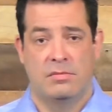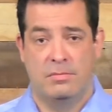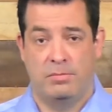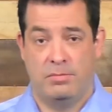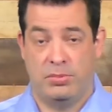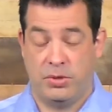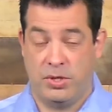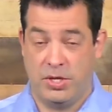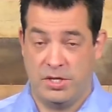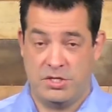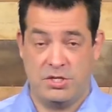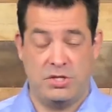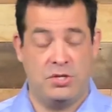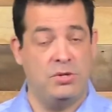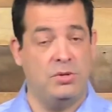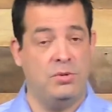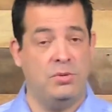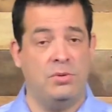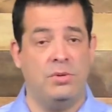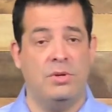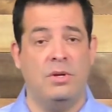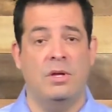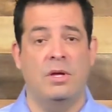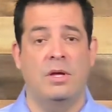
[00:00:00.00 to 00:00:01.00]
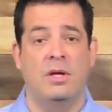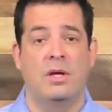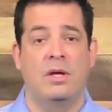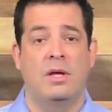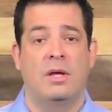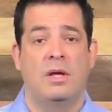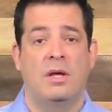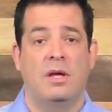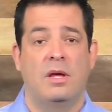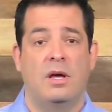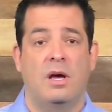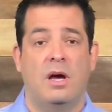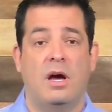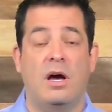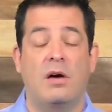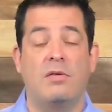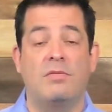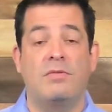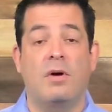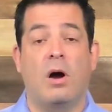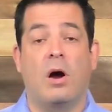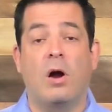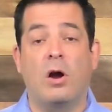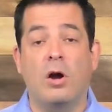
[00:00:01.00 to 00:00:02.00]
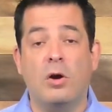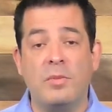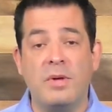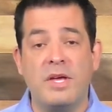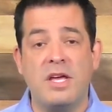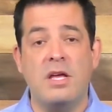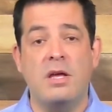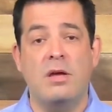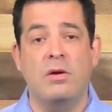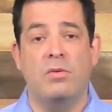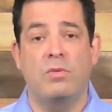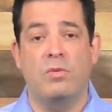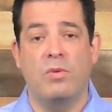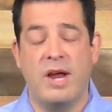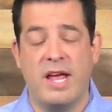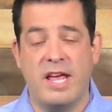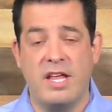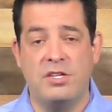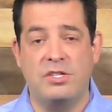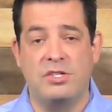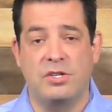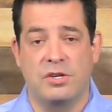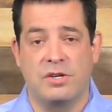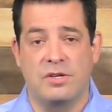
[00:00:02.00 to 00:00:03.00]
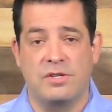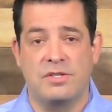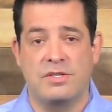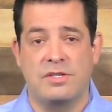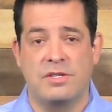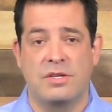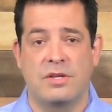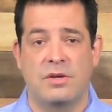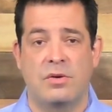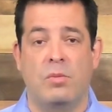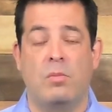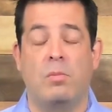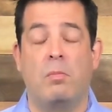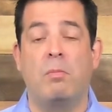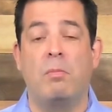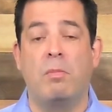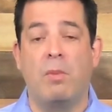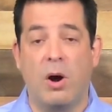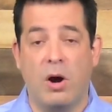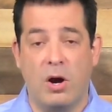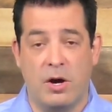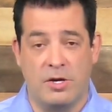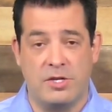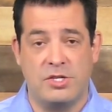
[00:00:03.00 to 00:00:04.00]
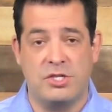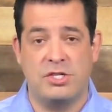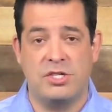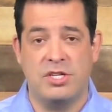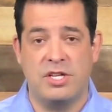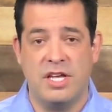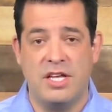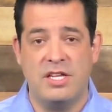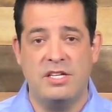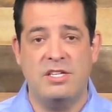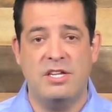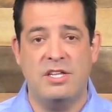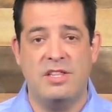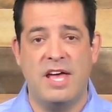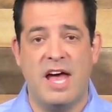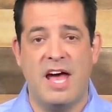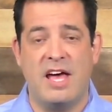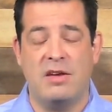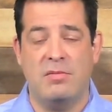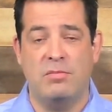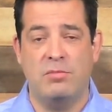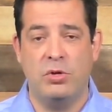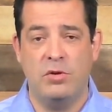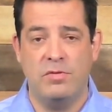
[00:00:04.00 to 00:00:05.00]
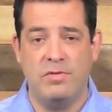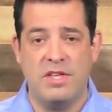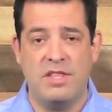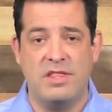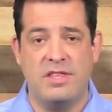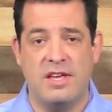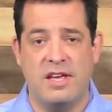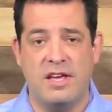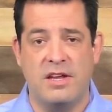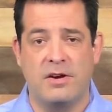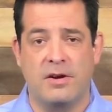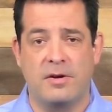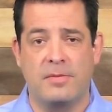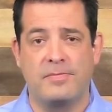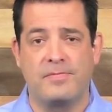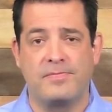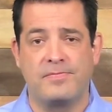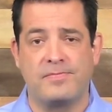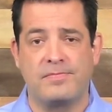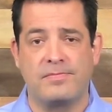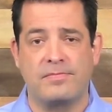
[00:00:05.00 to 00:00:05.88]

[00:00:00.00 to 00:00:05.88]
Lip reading: platoon, of Army Rangers marched into that movie theater.